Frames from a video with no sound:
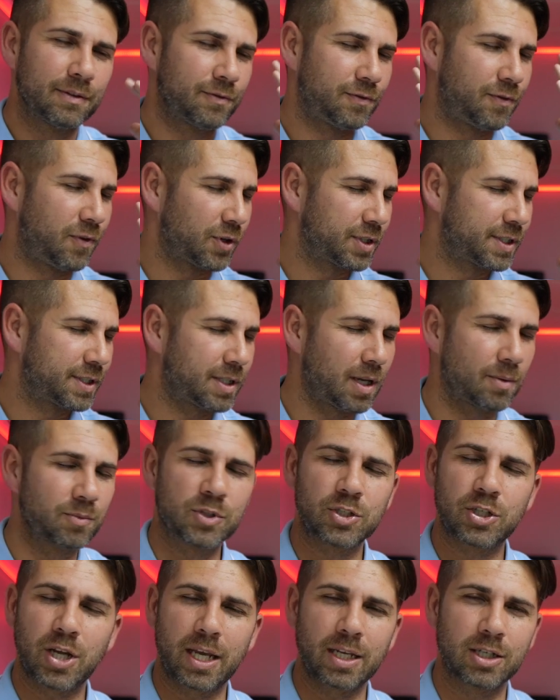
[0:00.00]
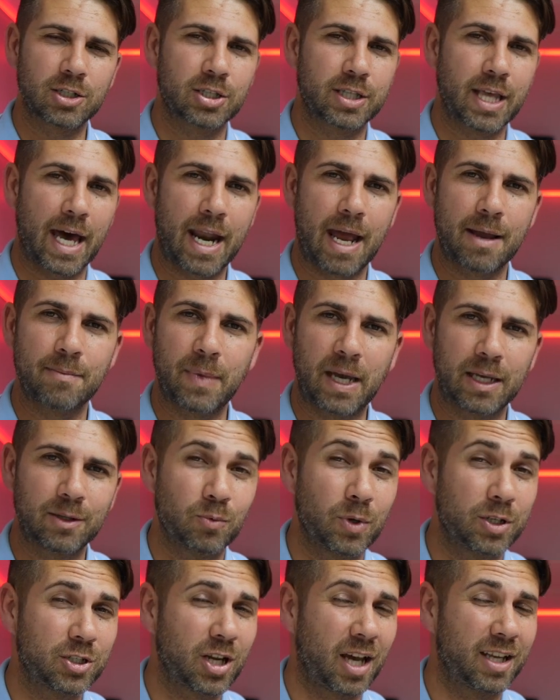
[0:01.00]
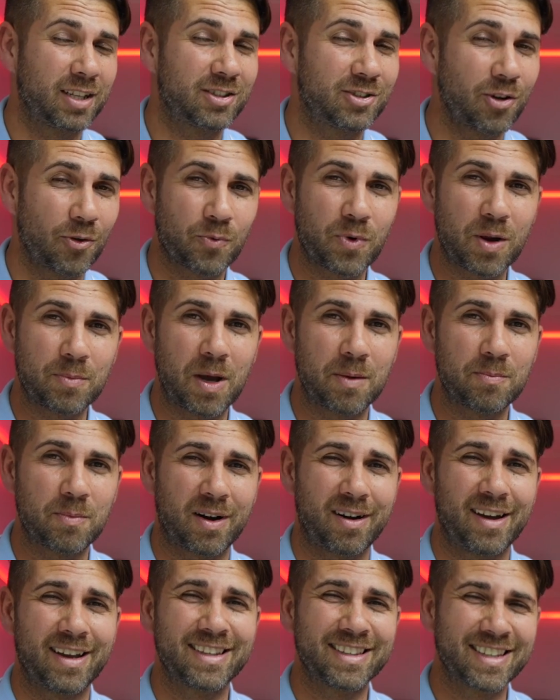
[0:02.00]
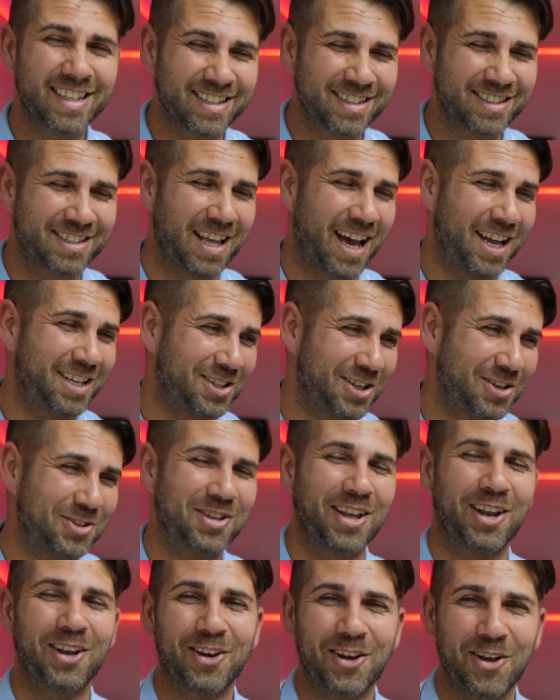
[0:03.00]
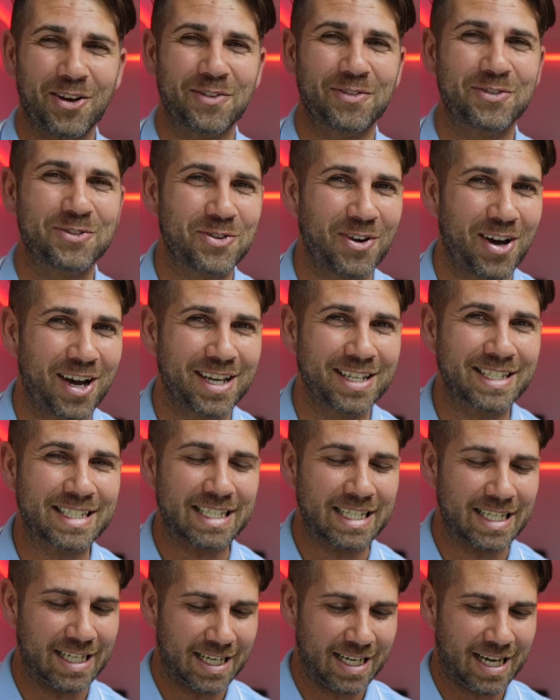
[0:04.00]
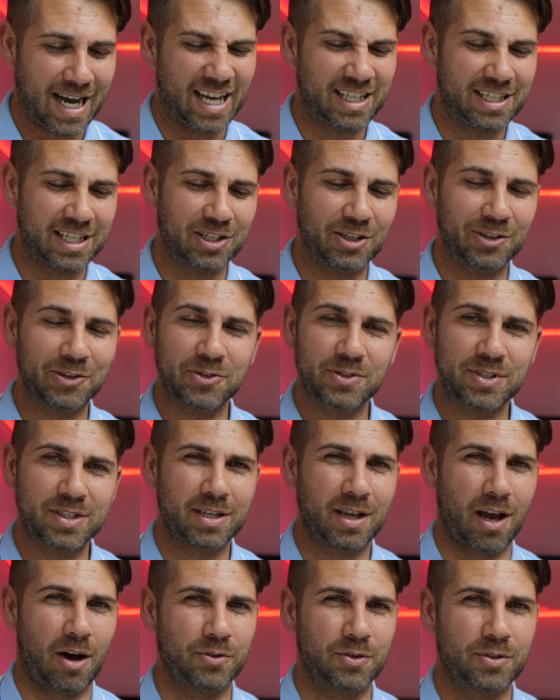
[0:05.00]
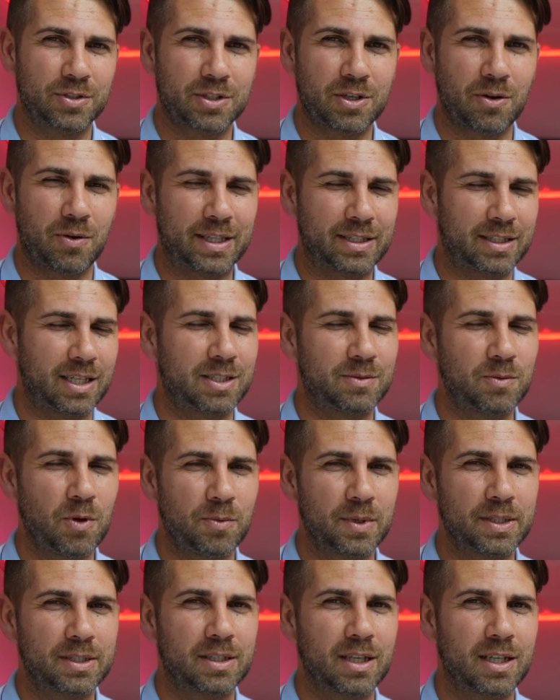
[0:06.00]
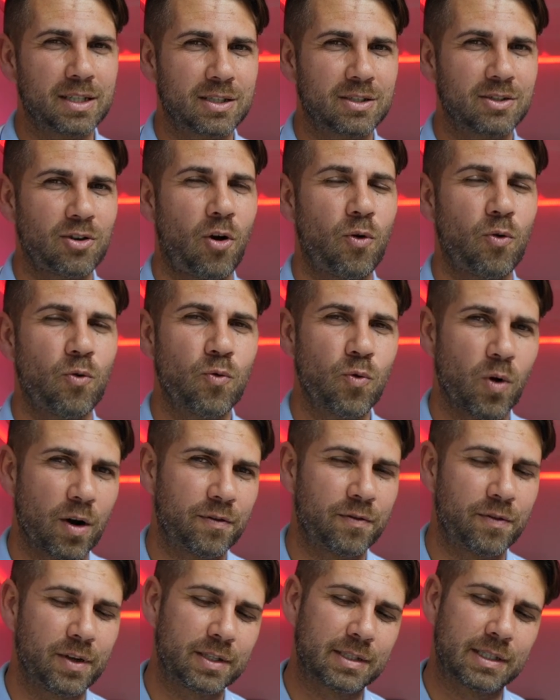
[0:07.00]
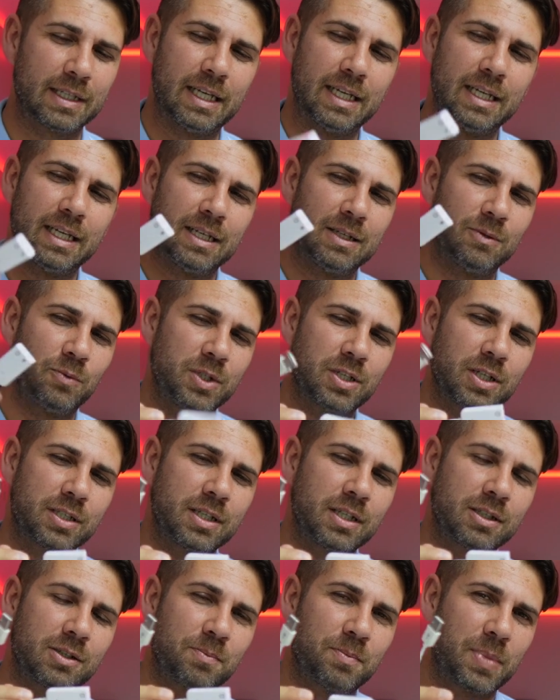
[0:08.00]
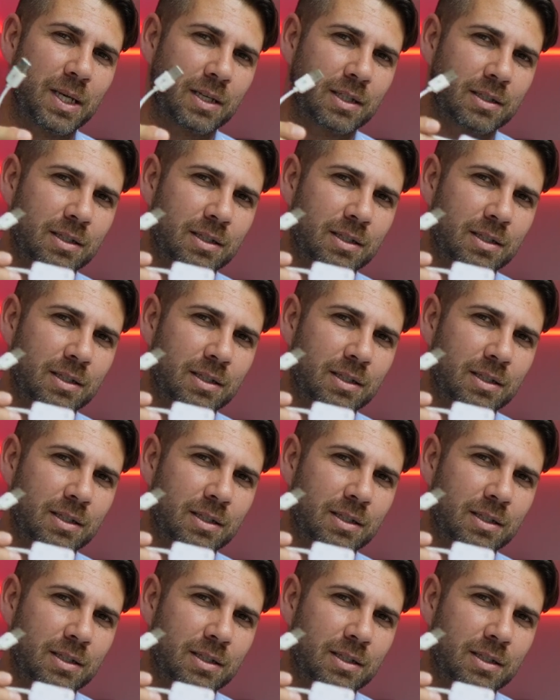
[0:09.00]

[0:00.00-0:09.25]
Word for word: for some change that I made, which I don't remember, and did, I did a lot of tries, I did lose the audio. So at this moment is not worth it. We just need to pick